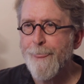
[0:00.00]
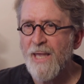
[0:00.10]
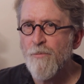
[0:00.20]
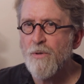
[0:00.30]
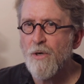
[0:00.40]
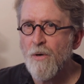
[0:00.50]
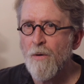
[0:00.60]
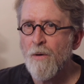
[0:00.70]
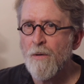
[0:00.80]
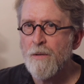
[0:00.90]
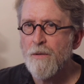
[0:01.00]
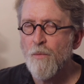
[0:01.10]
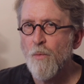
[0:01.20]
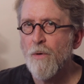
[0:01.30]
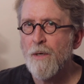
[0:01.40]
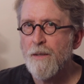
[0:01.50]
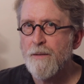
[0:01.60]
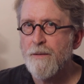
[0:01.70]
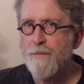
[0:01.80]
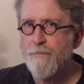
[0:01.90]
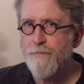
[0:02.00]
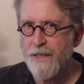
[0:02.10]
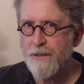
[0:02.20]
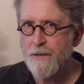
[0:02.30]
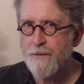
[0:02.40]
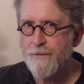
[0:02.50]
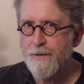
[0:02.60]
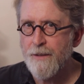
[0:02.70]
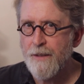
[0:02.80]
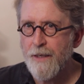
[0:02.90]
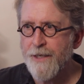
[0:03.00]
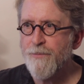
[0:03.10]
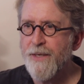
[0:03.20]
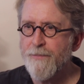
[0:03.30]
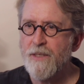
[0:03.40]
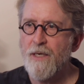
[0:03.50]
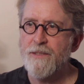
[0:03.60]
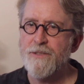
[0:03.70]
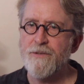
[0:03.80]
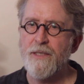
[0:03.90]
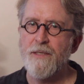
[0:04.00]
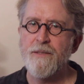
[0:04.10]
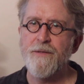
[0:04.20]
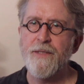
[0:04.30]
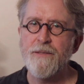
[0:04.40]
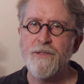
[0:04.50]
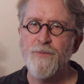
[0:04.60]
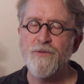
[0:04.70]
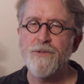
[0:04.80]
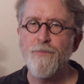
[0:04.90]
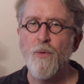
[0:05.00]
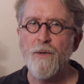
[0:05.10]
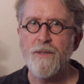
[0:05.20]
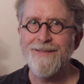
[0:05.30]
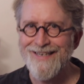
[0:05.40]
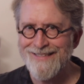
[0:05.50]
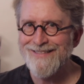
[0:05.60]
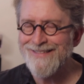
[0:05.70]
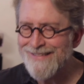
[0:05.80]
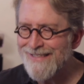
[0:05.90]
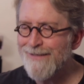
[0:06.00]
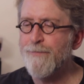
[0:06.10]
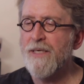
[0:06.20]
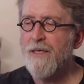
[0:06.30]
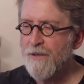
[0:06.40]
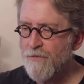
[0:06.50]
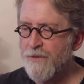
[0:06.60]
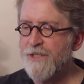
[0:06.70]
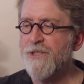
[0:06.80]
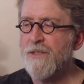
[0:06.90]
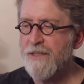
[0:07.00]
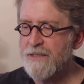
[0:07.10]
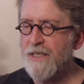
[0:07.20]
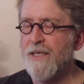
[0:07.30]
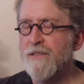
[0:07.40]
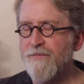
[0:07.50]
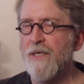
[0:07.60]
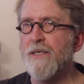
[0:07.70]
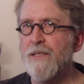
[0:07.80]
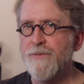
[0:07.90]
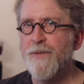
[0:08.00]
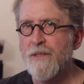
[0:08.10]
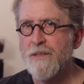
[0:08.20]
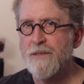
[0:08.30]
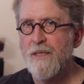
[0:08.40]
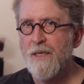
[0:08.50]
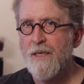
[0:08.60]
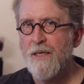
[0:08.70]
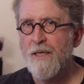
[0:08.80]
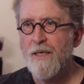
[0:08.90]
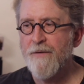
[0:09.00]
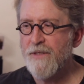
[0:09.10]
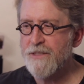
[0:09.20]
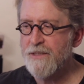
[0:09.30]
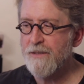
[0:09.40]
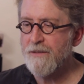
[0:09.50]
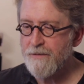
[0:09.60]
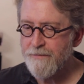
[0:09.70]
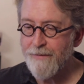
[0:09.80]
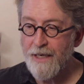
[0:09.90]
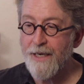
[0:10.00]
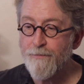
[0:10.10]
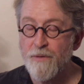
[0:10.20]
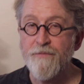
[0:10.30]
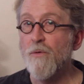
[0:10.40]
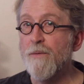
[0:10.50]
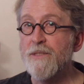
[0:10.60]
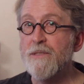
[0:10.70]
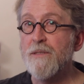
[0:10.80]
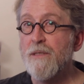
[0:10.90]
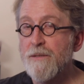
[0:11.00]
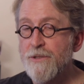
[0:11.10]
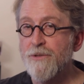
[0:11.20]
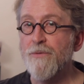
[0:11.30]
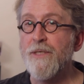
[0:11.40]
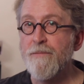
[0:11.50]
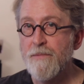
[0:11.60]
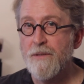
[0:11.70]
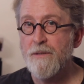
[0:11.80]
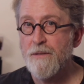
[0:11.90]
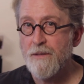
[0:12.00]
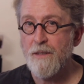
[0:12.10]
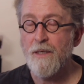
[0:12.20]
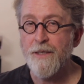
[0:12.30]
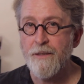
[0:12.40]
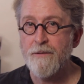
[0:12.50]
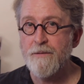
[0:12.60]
It will all work better. And you'll be able to concentrate on the thing that's most important, and that is the deep, richly satisfying experience of listening to high-performance streamed audio,